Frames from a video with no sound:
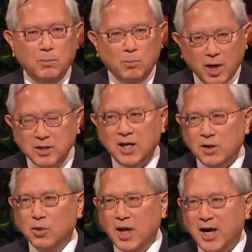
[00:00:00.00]
My
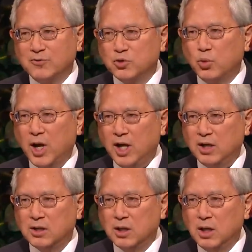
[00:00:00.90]
dad will have to
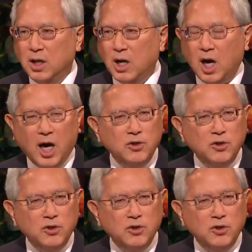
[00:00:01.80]
wait. I